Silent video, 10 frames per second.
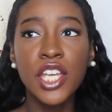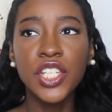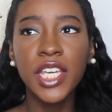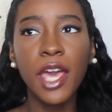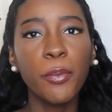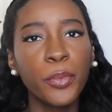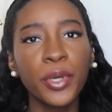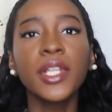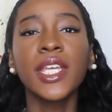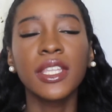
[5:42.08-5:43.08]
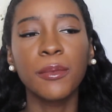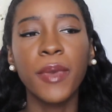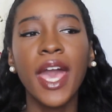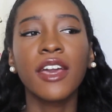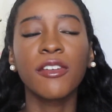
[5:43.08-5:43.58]
she kept pulling the
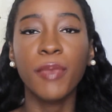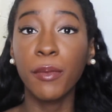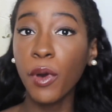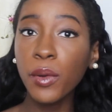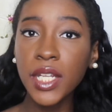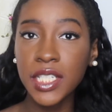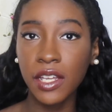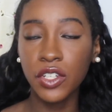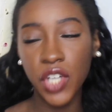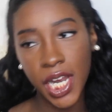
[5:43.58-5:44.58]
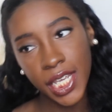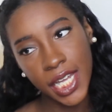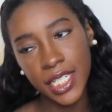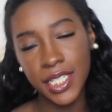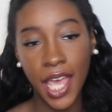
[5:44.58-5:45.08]
back of my ponytail trying to
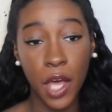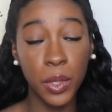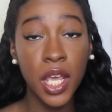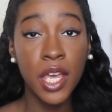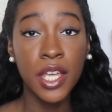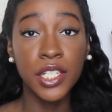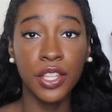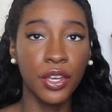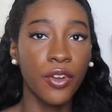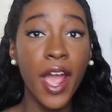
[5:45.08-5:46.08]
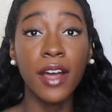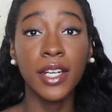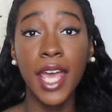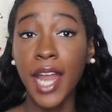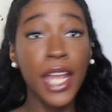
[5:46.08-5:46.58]
get us down to the
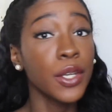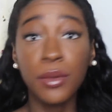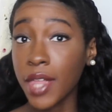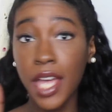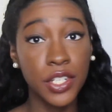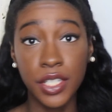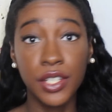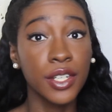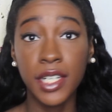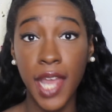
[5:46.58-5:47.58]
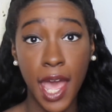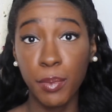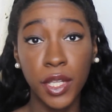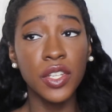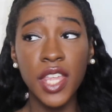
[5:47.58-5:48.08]
ground and I knew that just couldn't
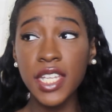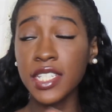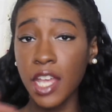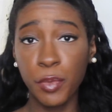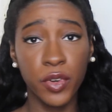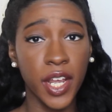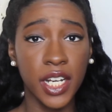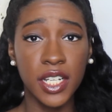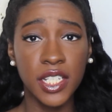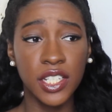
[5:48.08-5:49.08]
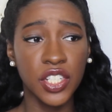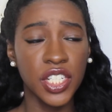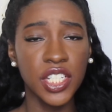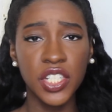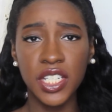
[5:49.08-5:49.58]
happen. So they separate us and
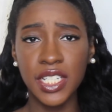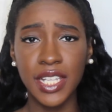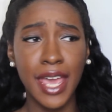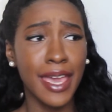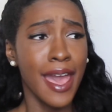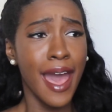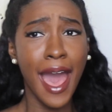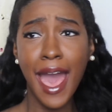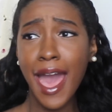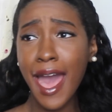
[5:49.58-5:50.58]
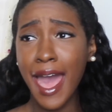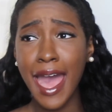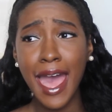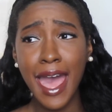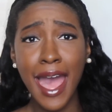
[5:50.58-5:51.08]
she's just like,
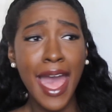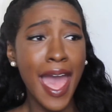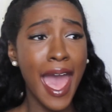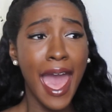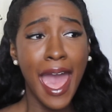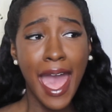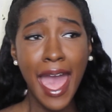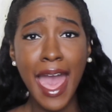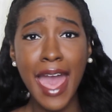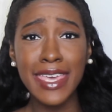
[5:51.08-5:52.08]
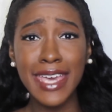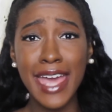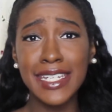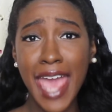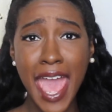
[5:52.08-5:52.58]
aha, aha, you
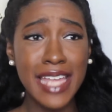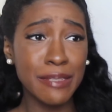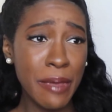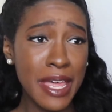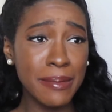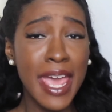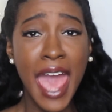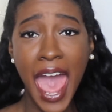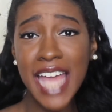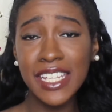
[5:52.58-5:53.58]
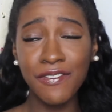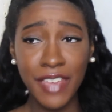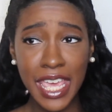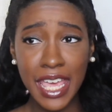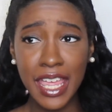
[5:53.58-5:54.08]
got your ass whooped, how's it
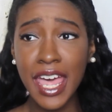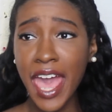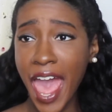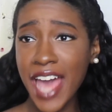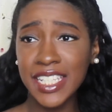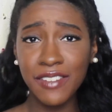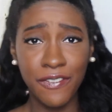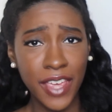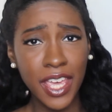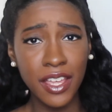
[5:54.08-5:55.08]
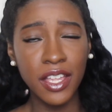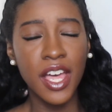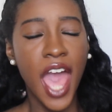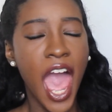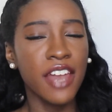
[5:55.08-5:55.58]
feel, how's it feel?
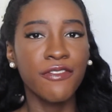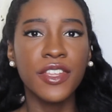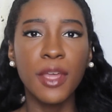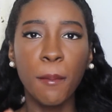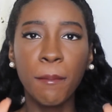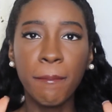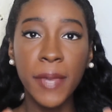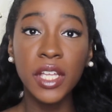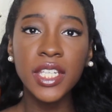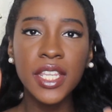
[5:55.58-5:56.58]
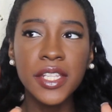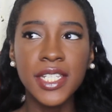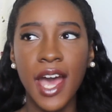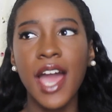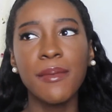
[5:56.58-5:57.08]
And for the millionth
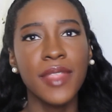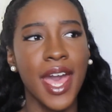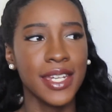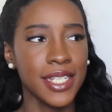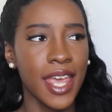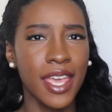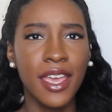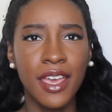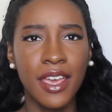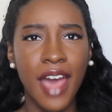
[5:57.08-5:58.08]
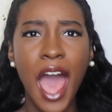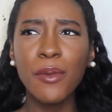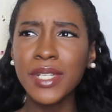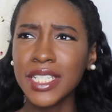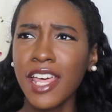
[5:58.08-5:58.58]
time that day, I
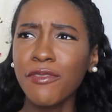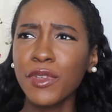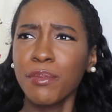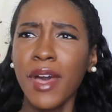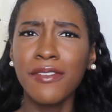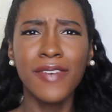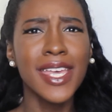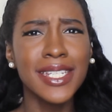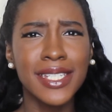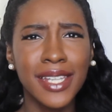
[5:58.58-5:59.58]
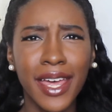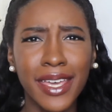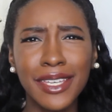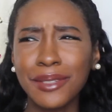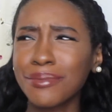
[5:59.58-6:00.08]
was left with my face
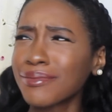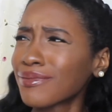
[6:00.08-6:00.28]
like,